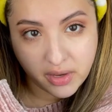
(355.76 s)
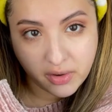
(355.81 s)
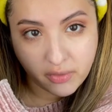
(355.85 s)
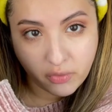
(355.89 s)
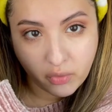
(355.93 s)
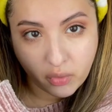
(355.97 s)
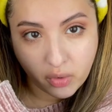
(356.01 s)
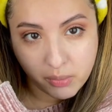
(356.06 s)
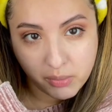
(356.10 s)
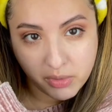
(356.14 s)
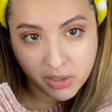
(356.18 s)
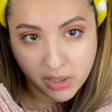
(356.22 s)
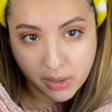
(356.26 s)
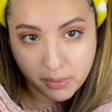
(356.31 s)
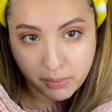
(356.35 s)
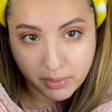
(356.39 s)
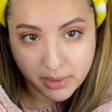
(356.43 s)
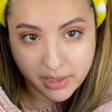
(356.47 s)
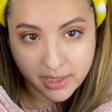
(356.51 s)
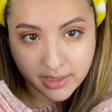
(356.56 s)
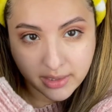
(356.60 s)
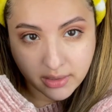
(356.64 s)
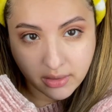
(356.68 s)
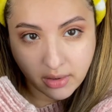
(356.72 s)
formula,
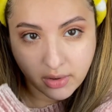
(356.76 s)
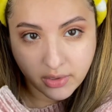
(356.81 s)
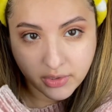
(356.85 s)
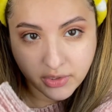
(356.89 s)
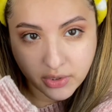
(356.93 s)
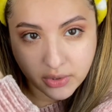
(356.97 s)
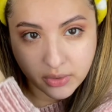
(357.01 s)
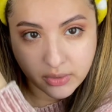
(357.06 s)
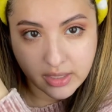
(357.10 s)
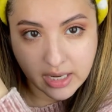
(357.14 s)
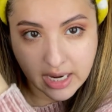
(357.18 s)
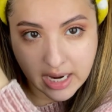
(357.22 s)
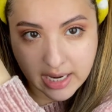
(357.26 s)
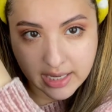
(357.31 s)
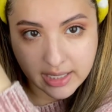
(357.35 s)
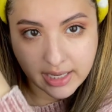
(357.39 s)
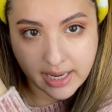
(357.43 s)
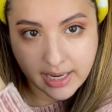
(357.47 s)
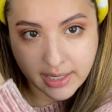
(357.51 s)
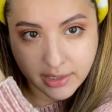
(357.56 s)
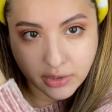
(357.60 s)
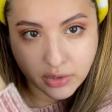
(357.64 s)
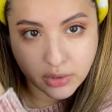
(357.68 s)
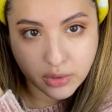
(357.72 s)
but it's also not
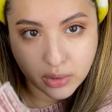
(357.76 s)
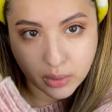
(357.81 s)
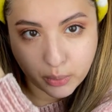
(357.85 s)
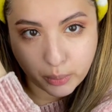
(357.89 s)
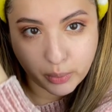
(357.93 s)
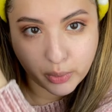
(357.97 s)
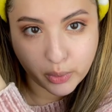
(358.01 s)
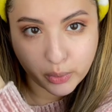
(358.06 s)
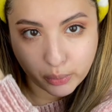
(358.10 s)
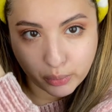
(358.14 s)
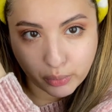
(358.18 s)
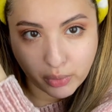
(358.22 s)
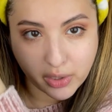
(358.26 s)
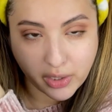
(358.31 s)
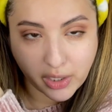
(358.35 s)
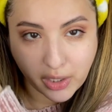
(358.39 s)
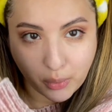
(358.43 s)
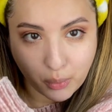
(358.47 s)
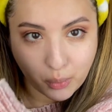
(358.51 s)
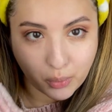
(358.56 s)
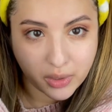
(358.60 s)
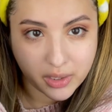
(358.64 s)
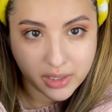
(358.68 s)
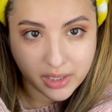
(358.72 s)
a super runny
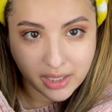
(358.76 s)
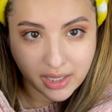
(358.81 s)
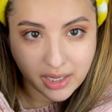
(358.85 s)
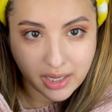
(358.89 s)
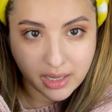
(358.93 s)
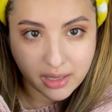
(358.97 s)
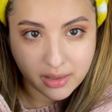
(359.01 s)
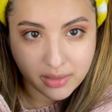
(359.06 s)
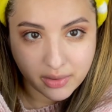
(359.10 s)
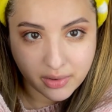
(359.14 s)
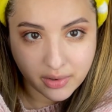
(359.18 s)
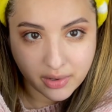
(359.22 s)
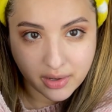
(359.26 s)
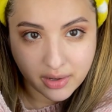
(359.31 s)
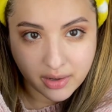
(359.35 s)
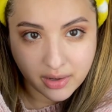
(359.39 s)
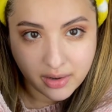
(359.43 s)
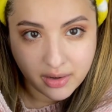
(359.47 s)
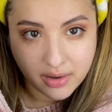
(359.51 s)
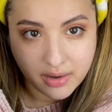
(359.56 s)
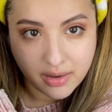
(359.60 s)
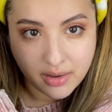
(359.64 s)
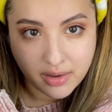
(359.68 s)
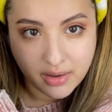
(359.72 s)
one either.
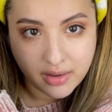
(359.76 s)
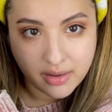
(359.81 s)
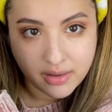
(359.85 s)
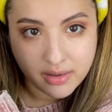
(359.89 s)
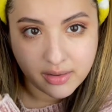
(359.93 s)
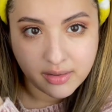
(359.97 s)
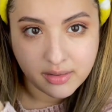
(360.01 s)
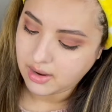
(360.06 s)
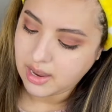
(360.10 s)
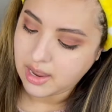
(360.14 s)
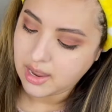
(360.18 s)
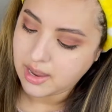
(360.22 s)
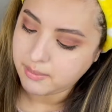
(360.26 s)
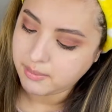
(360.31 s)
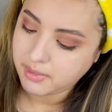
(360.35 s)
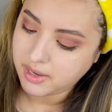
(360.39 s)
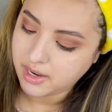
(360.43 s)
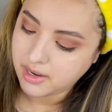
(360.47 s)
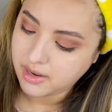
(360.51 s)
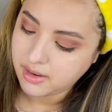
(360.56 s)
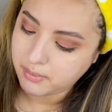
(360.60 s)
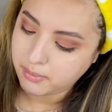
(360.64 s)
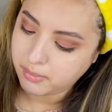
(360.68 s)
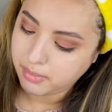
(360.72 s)
I'm
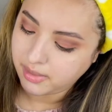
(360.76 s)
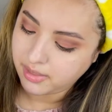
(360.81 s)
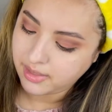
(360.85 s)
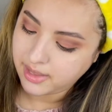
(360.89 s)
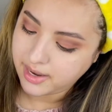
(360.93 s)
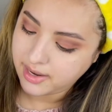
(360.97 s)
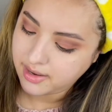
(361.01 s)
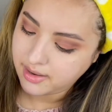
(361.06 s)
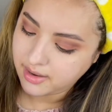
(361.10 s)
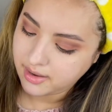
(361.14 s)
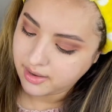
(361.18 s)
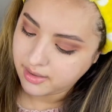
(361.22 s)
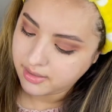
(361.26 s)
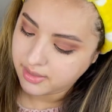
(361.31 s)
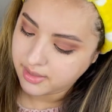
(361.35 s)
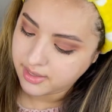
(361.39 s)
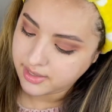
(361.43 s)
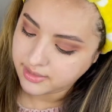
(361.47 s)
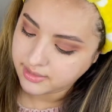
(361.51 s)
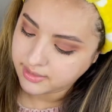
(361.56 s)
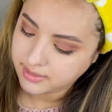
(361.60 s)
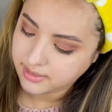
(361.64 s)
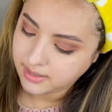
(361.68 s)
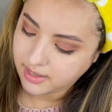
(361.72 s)
gonna blend
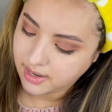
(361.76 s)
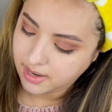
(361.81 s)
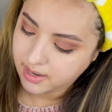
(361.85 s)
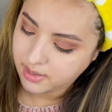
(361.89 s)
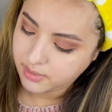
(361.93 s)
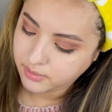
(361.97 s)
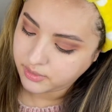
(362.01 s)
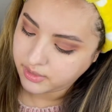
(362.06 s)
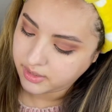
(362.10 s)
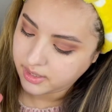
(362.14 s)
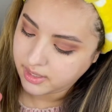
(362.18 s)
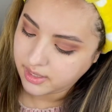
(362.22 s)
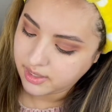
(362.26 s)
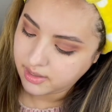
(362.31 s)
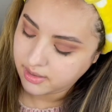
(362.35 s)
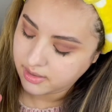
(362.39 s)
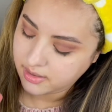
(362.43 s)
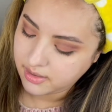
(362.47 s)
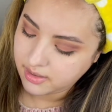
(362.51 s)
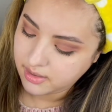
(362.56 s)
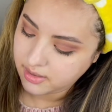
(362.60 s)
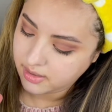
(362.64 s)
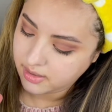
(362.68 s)
this out here.